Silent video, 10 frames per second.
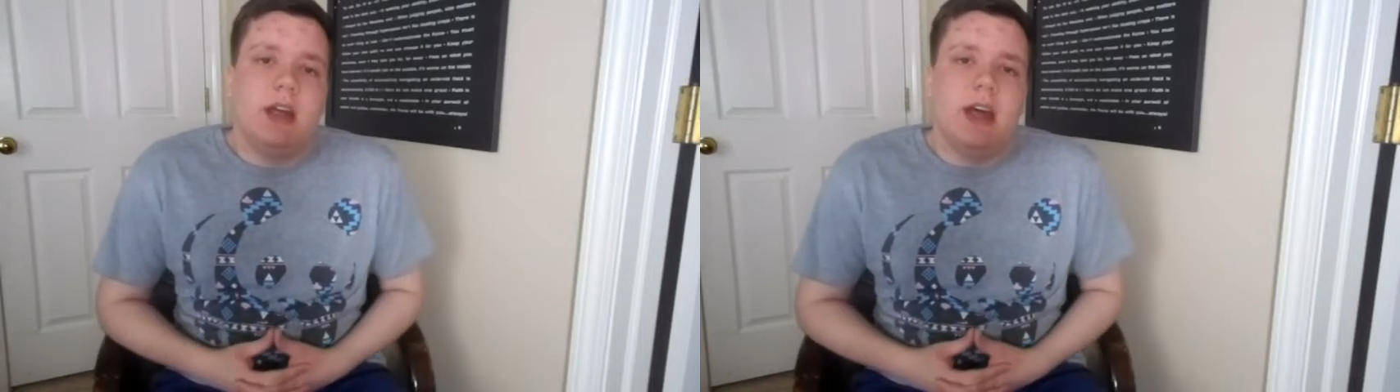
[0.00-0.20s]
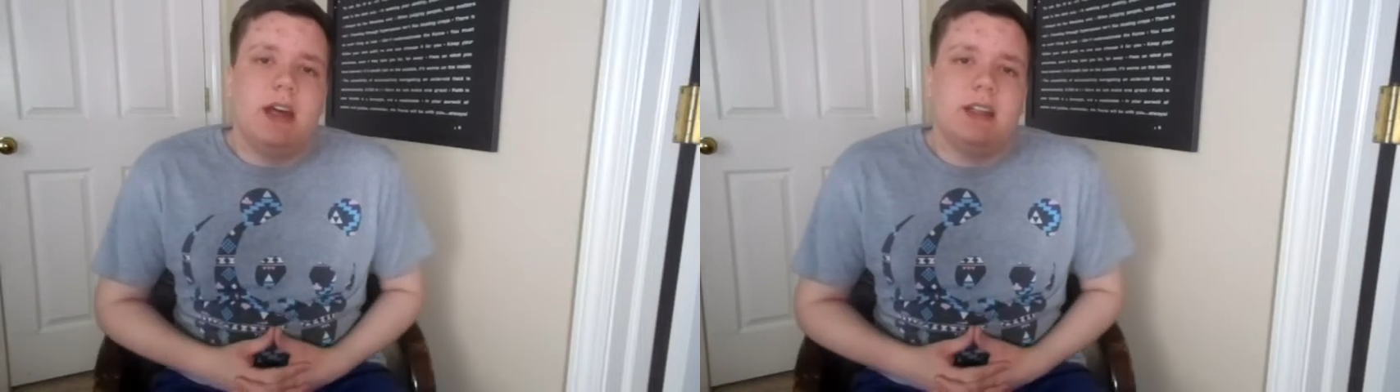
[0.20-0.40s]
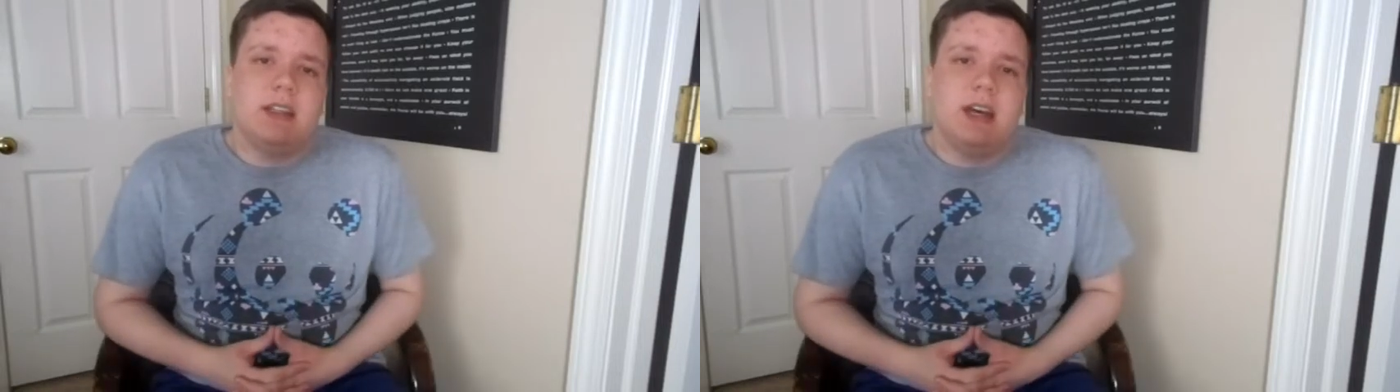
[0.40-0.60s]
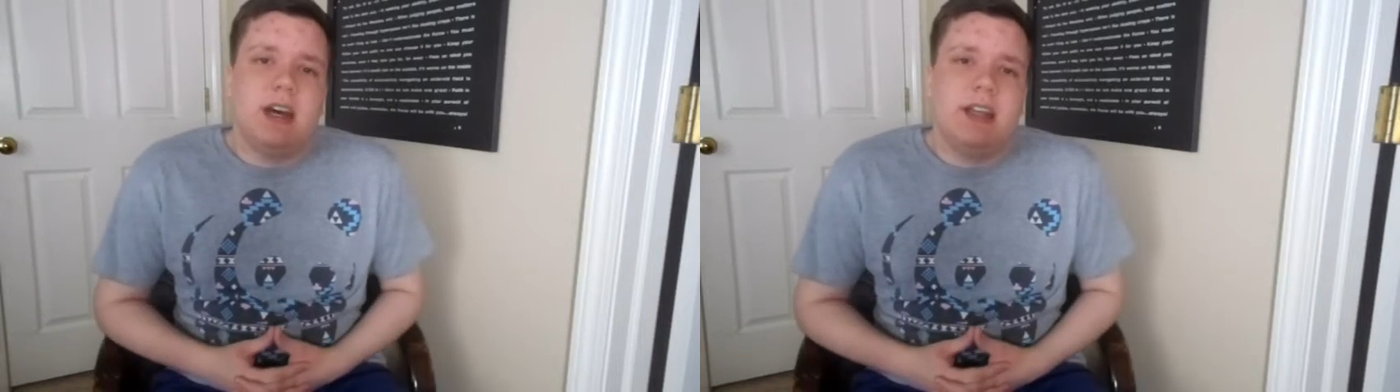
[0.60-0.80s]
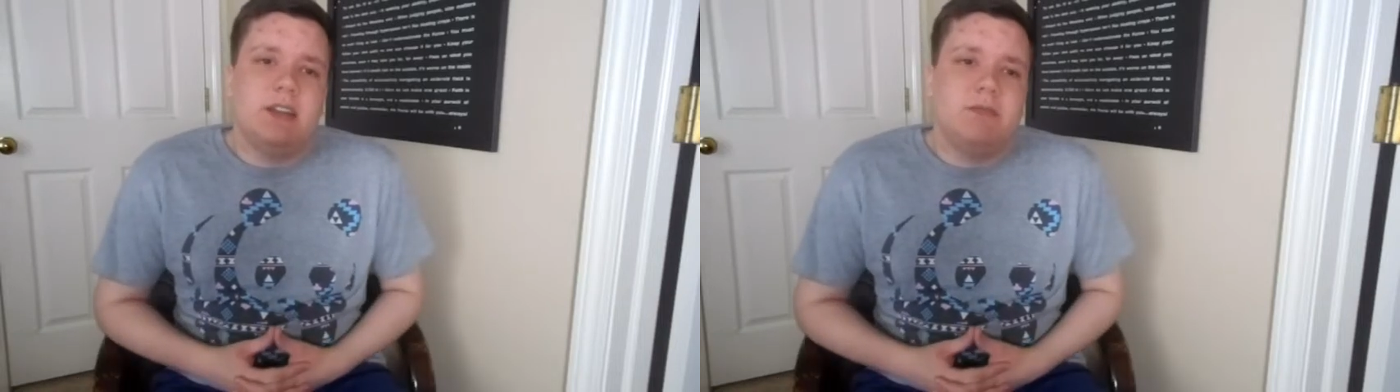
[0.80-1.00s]
And
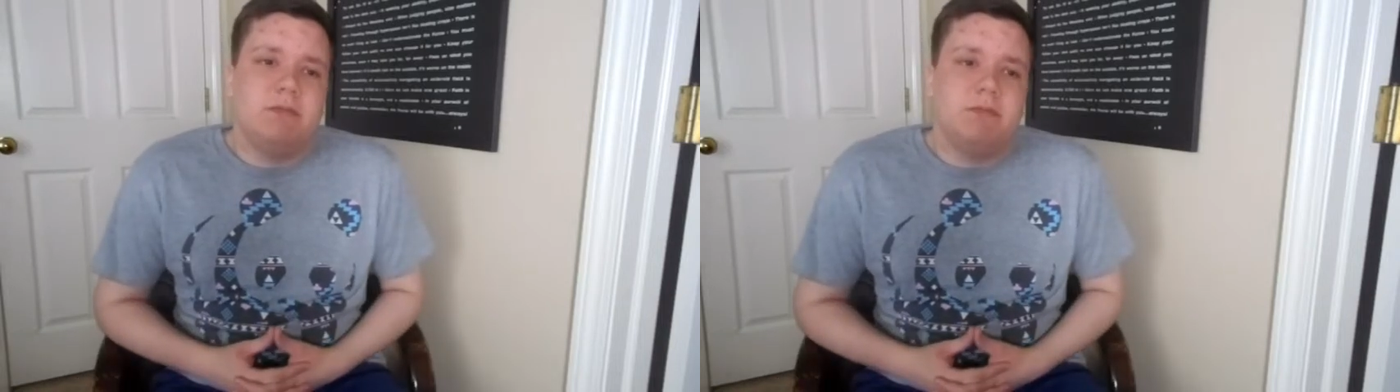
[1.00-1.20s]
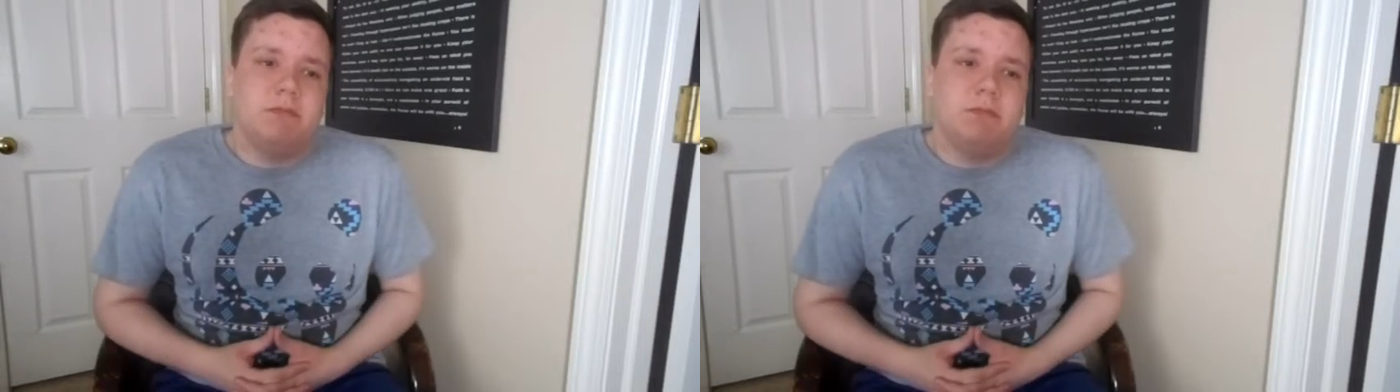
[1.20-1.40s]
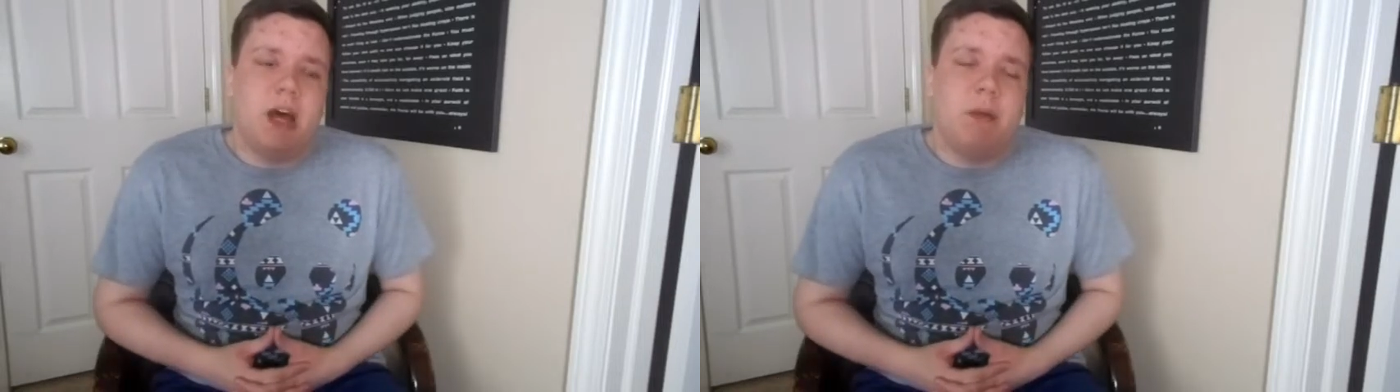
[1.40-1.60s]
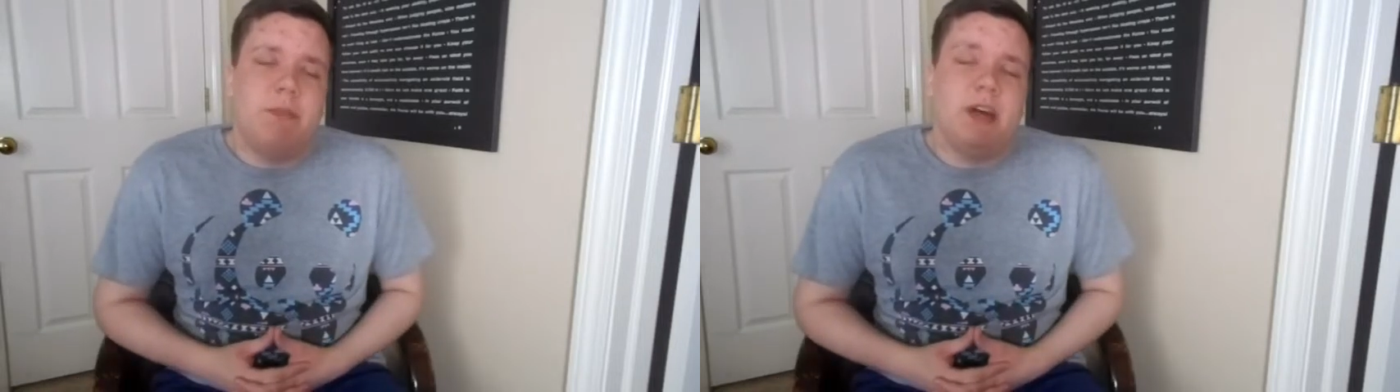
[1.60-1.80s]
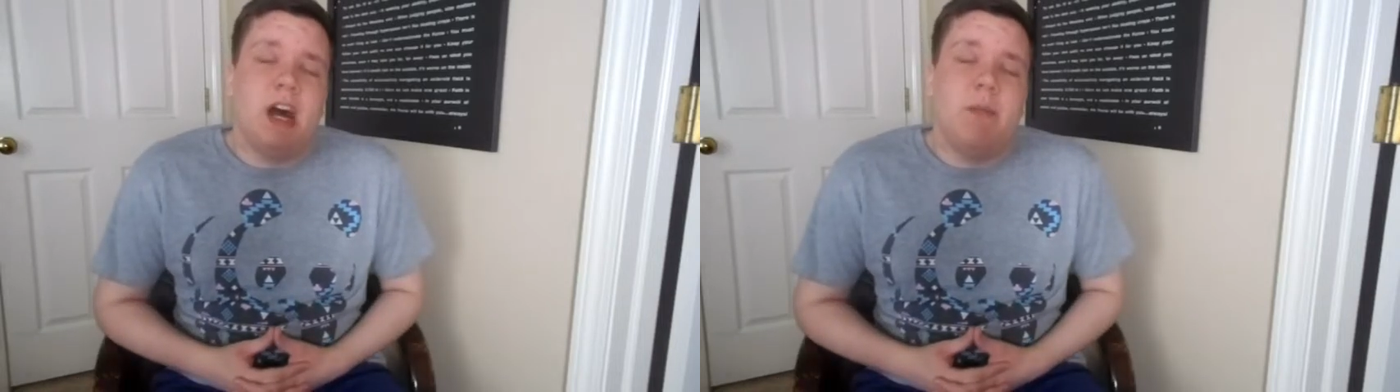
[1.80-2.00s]
I hate to
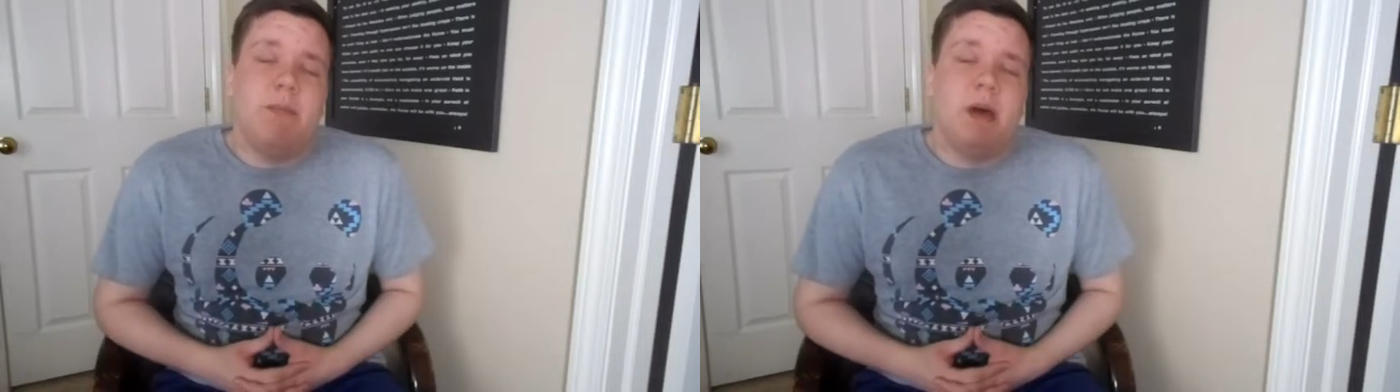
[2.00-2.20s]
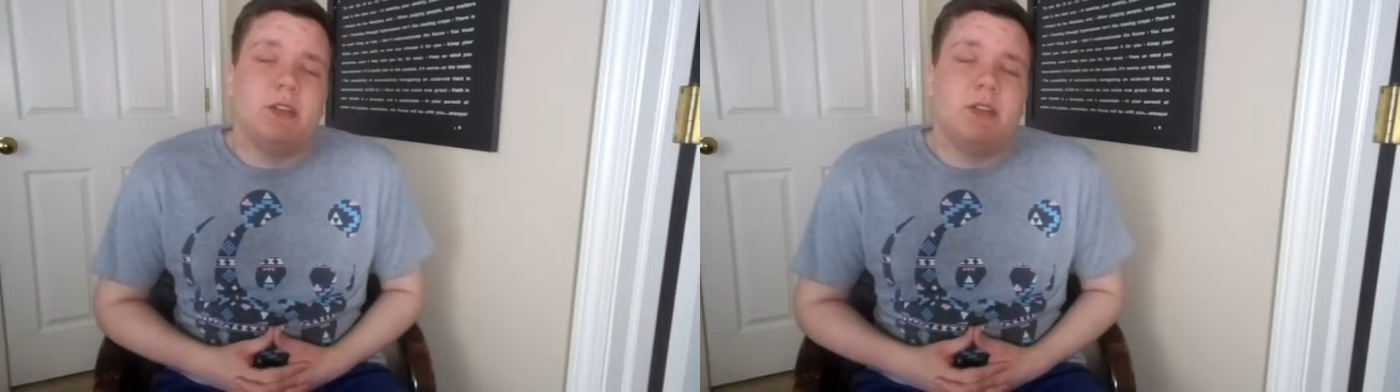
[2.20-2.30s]
have, have,